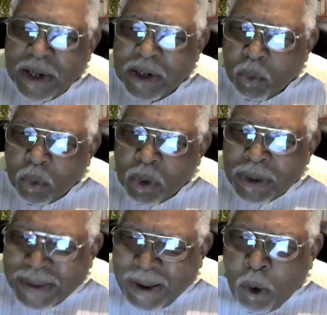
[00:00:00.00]
that the
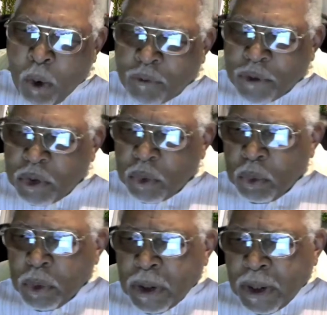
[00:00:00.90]
world has offer you
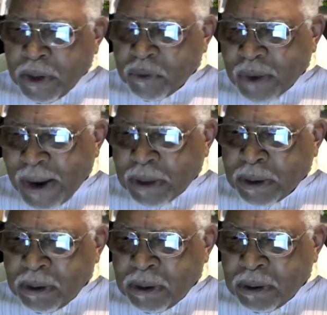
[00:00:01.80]
and try
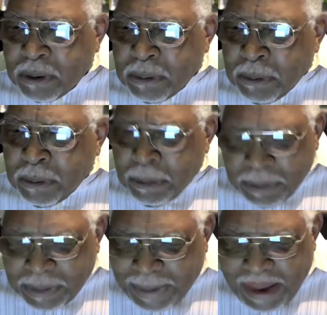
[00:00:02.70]
to
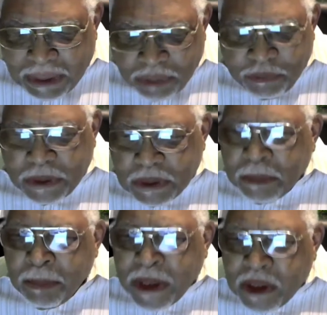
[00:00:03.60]
counterfeit
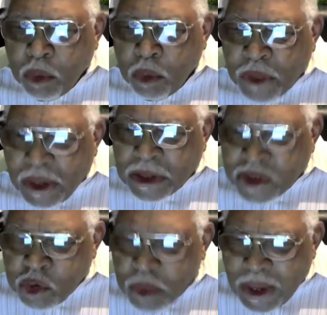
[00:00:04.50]
and make you think
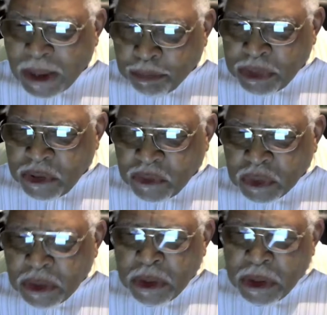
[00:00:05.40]
that you got
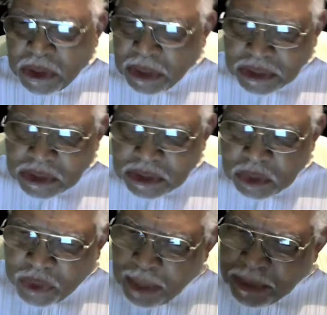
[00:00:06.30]
peace, it doesn't do
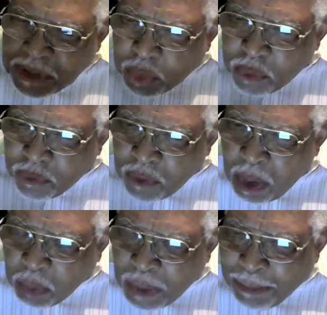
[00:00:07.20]
a thing, but just
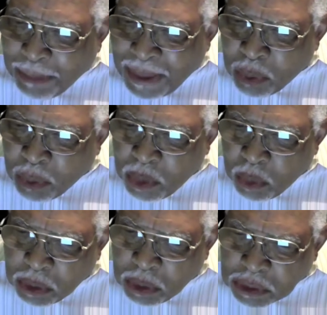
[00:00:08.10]
revolve right back where
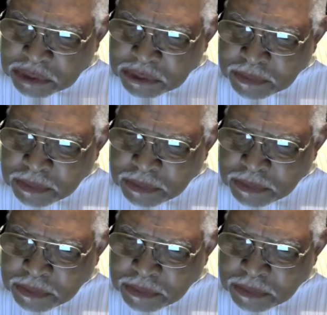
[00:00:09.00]
you was